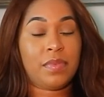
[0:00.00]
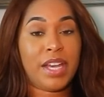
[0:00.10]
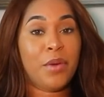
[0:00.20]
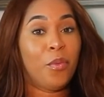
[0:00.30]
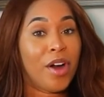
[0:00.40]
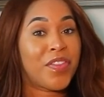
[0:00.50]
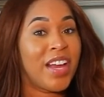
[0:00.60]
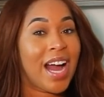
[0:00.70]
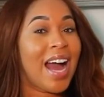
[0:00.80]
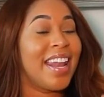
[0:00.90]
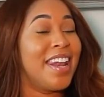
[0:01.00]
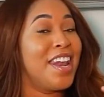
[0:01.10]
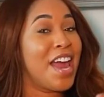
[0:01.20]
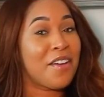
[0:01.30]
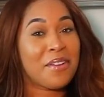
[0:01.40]
And one thing I'd
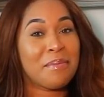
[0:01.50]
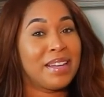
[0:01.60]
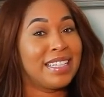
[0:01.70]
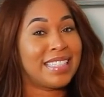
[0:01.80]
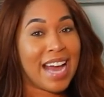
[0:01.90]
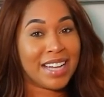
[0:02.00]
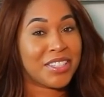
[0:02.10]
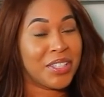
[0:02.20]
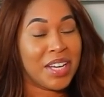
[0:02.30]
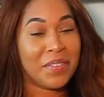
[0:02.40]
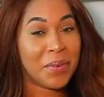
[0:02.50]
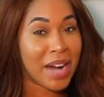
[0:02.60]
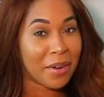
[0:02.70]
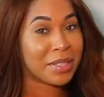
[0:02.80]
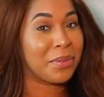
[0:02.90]
never been attached to, even
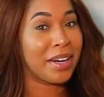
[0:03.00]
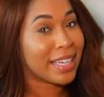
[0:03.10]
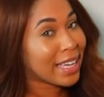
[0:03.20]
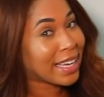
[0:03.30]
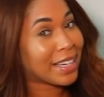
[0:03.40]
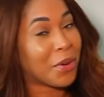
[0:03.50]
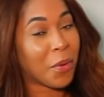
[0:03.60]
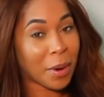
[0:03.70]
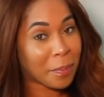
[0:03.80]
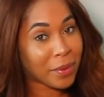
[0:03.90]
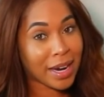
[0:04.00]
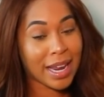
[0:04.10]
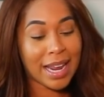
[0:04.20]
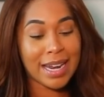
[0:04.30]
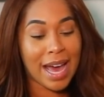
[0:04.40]
when I was working
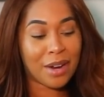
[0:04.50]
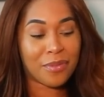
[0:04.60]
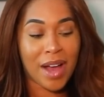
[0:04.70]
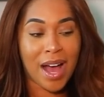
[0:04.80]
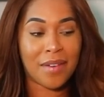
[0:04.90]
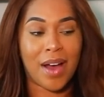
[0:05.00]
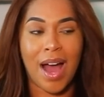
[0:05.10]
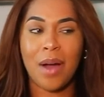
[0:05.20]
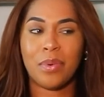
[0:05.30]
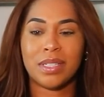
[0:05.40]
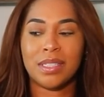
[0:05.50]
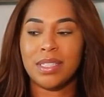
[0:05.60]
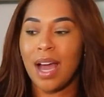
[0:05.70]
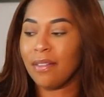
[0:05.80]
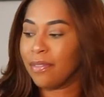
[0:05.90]
corporate and 9 to 5, I was
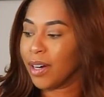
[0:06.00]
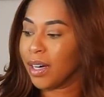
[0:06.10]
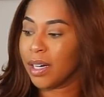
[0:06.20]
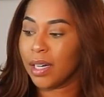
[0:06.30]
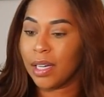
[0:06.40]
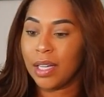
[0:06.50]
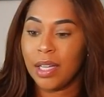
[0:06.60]
never,